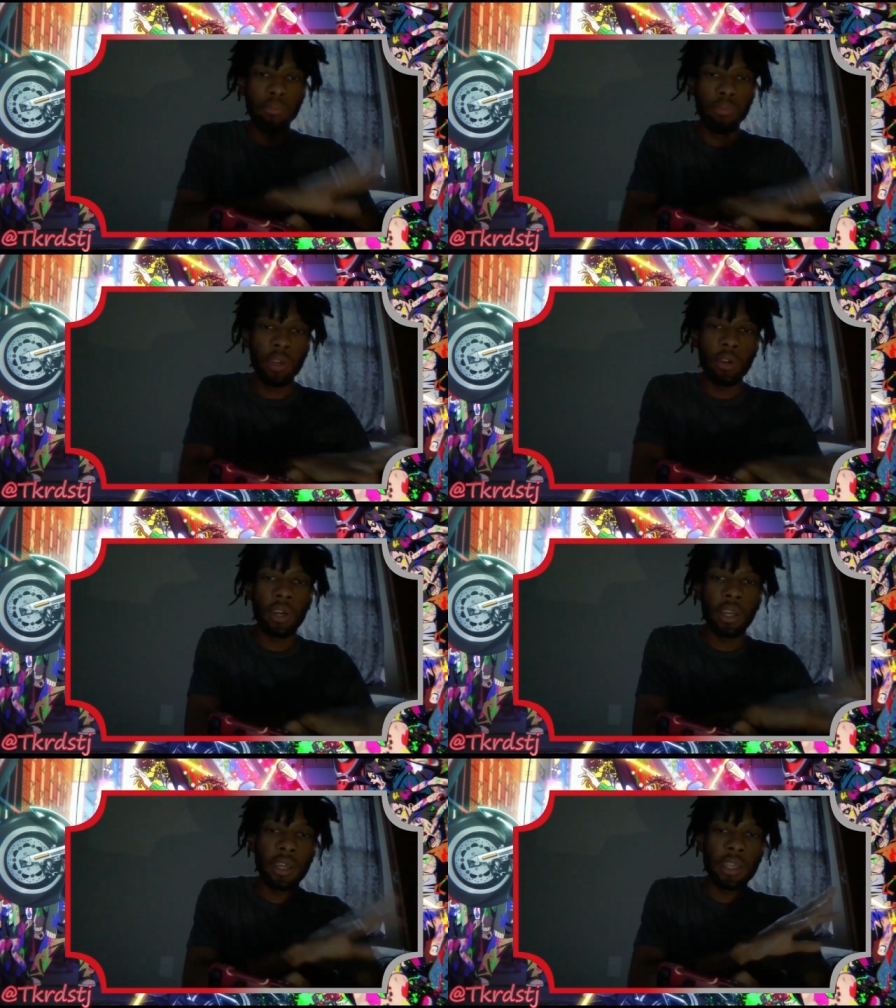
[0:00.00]
there,
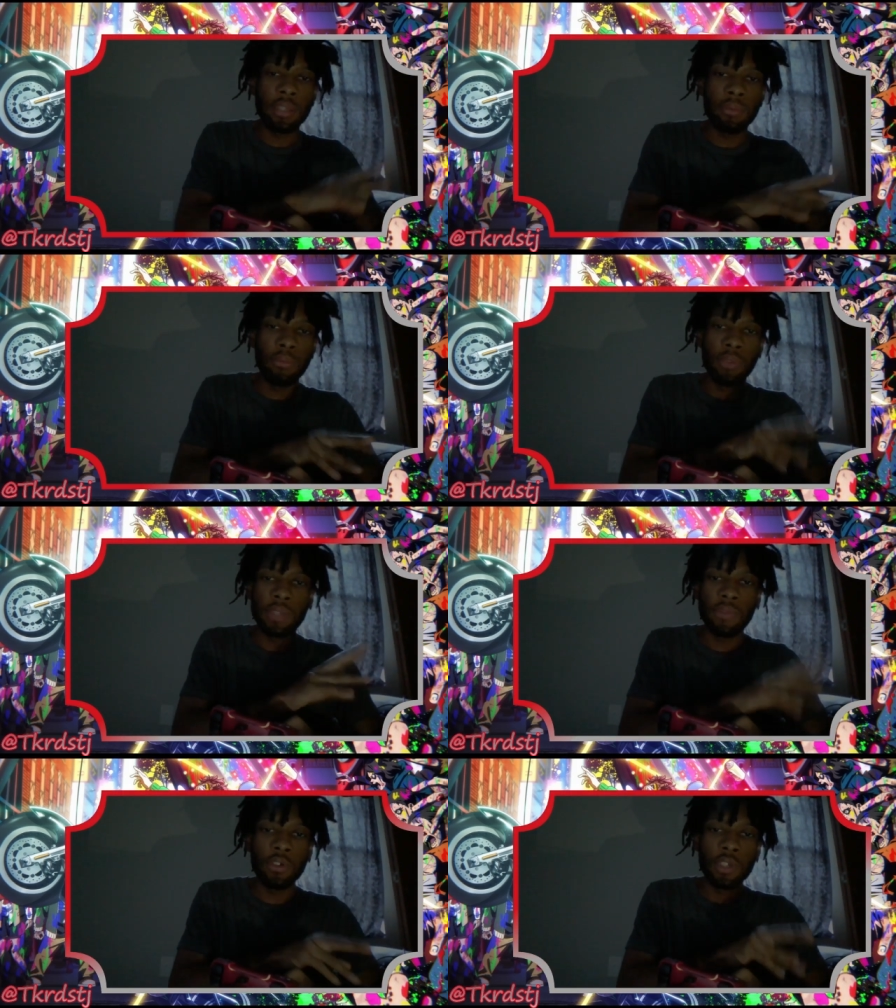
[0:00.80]
I guess, and
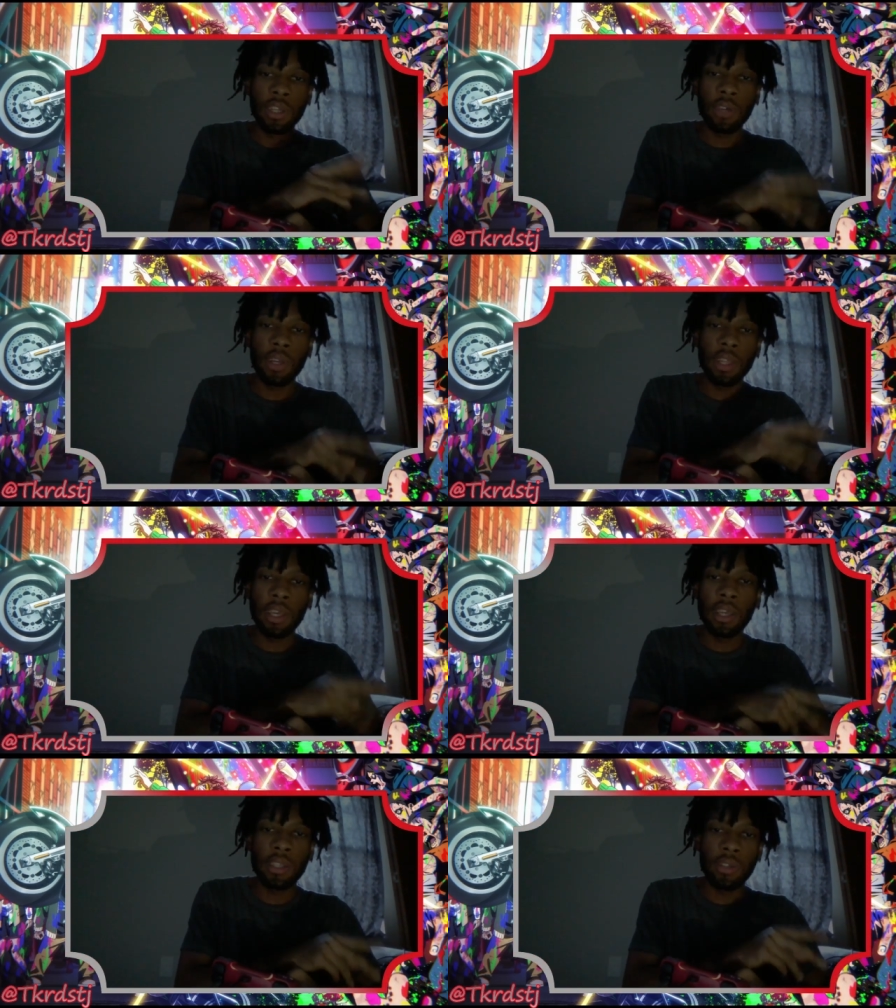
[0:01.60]
this video is getting the
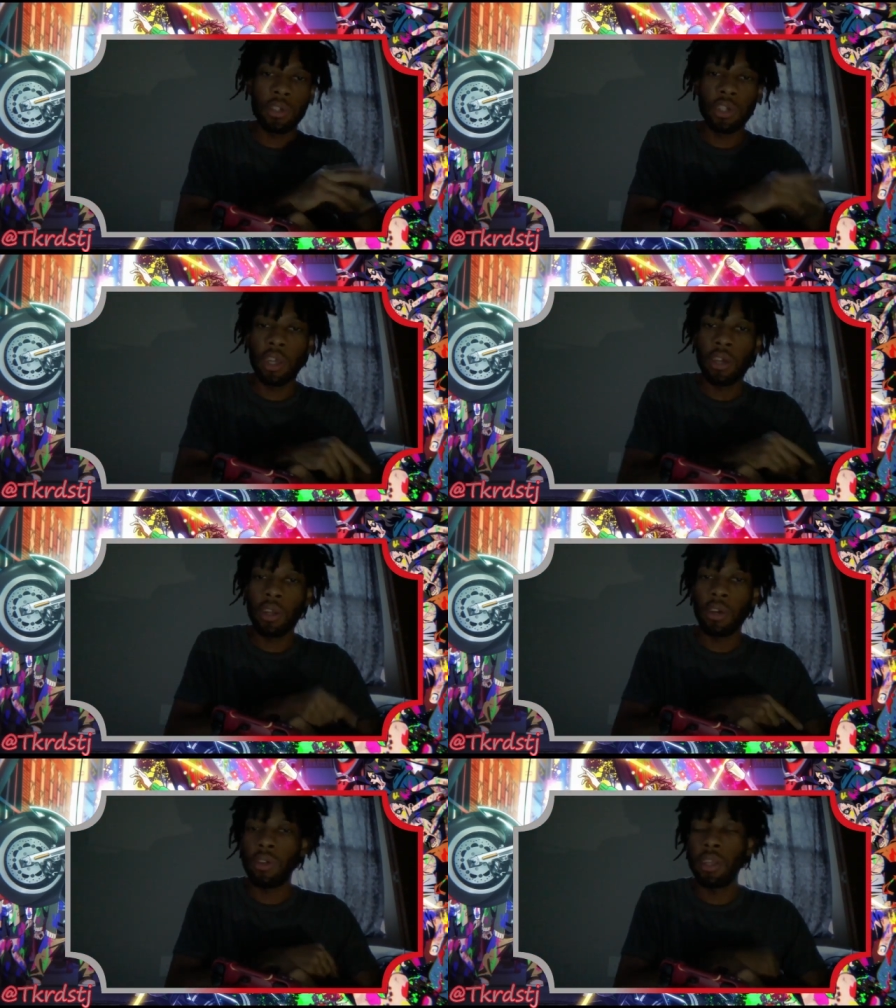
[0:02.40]
end, so
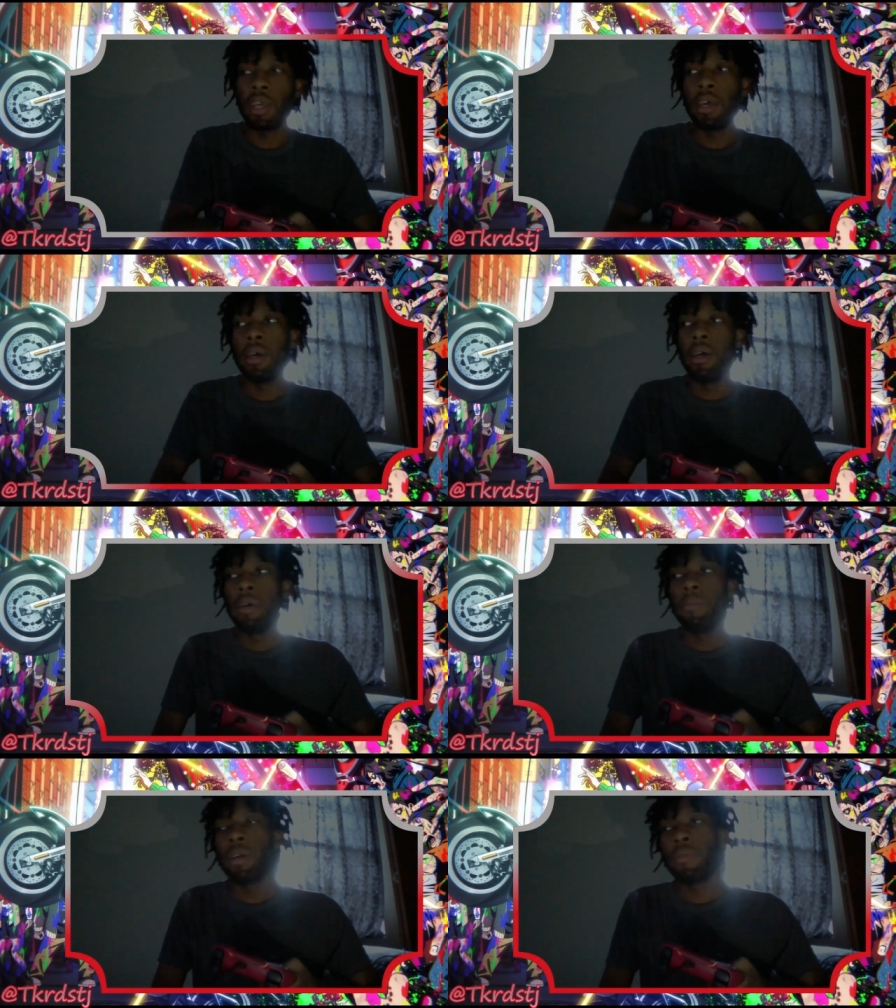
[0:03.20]
click on it.
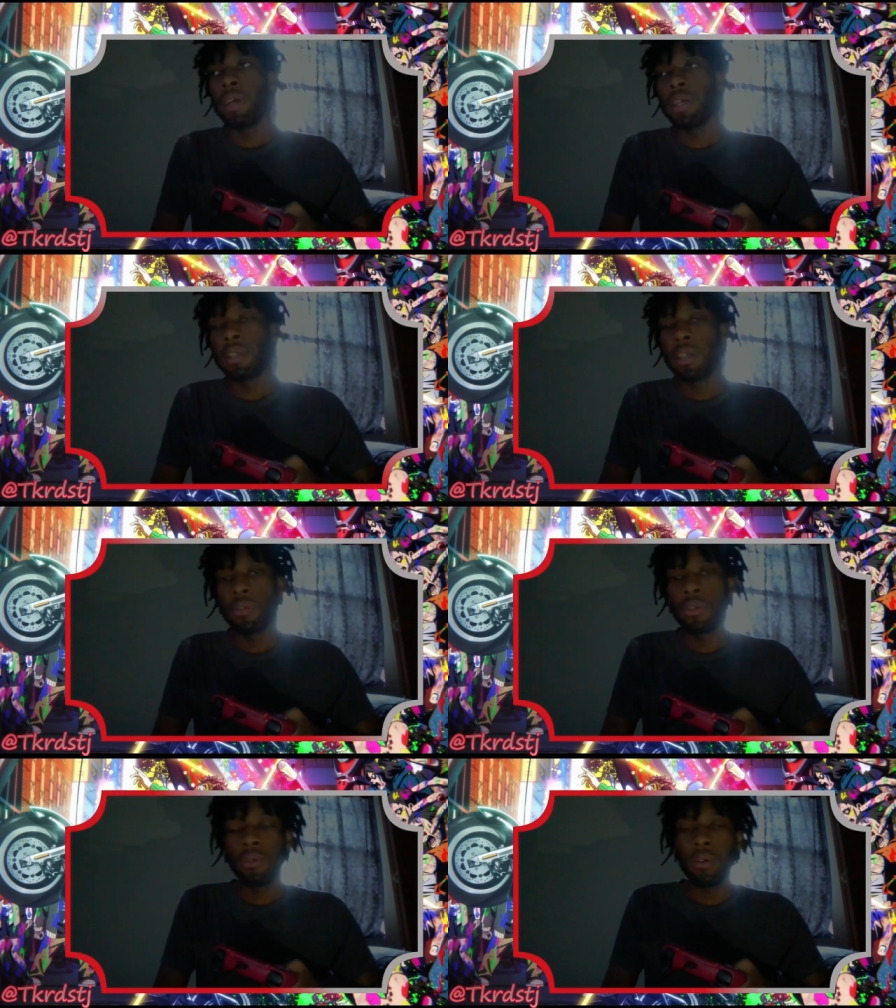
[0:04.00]
But anyways, thanks
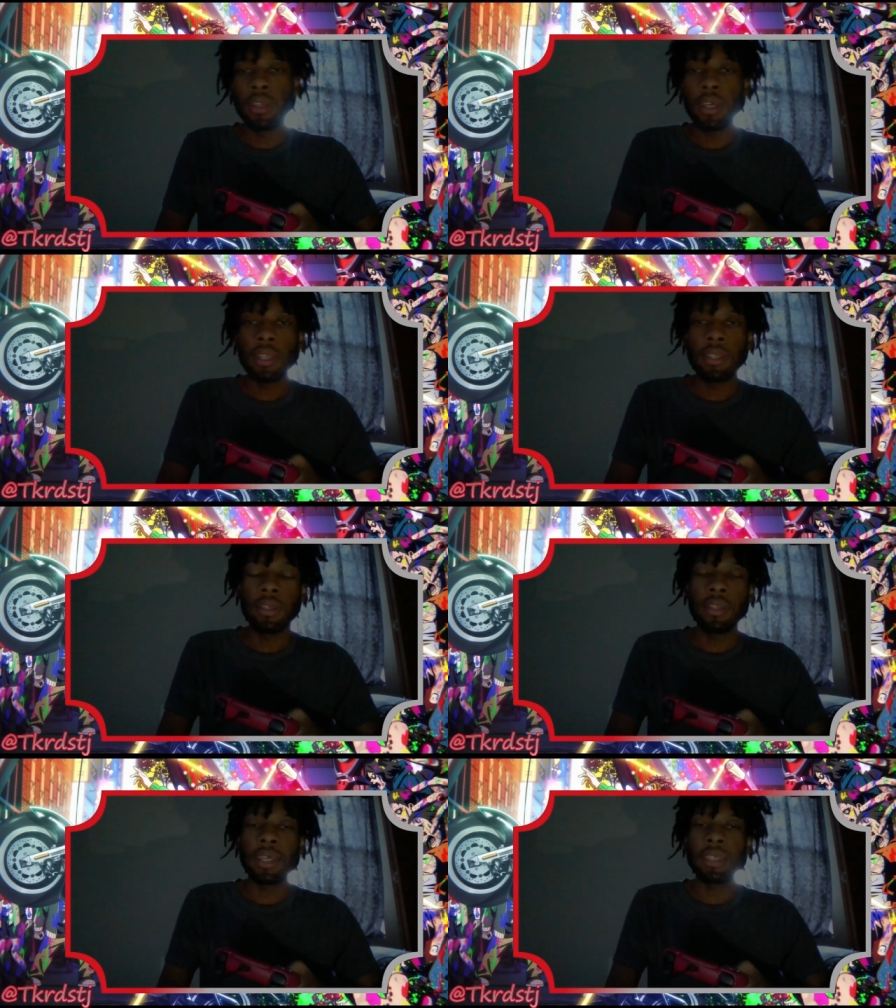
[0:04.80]
for tuning in.
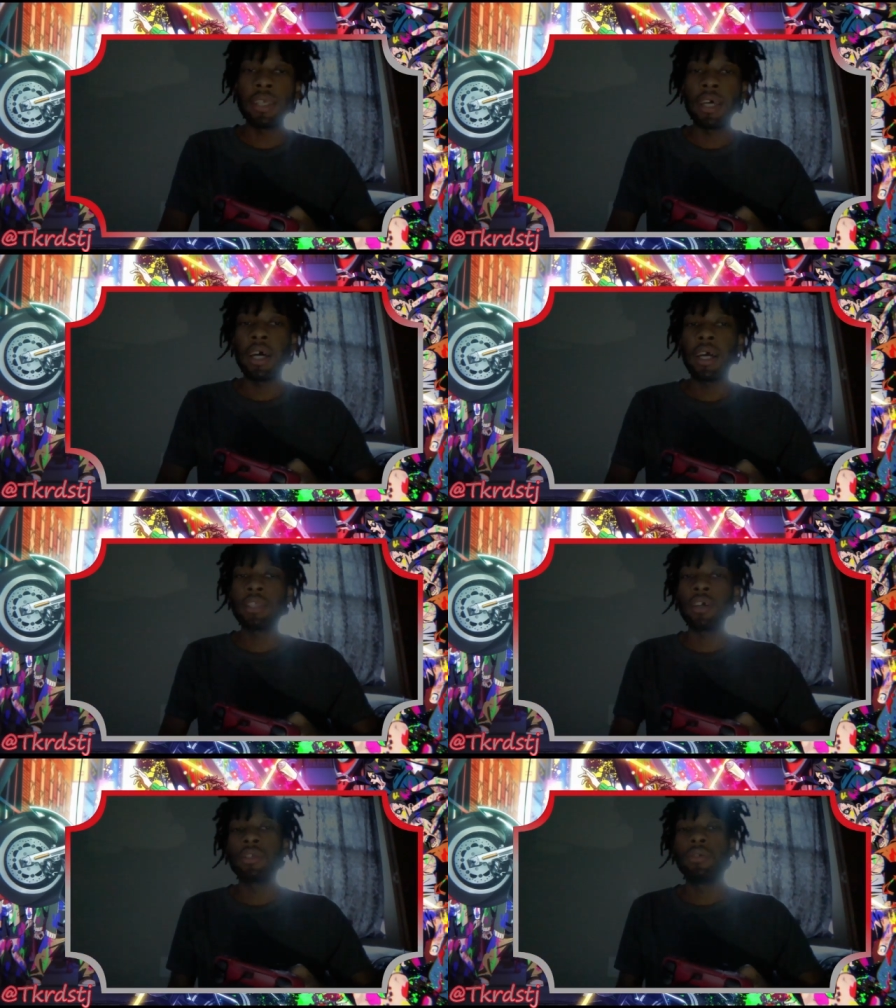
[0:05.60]
Until next time, I'll
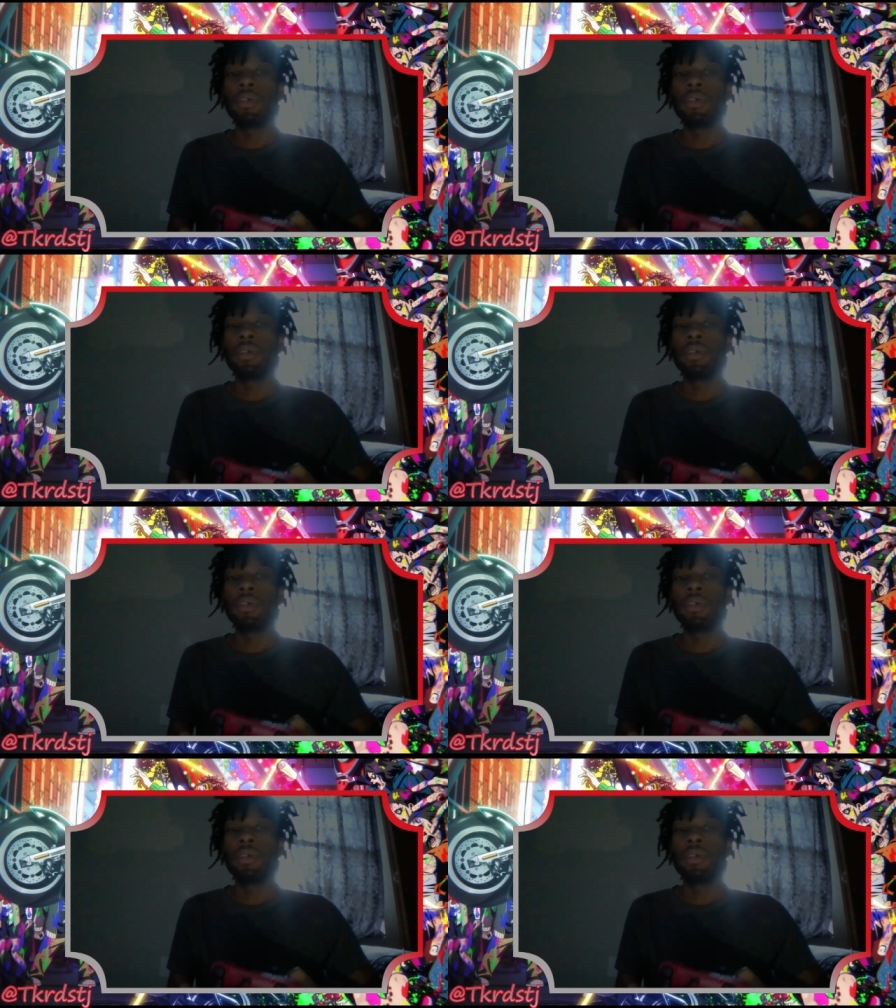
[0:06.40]
talk to you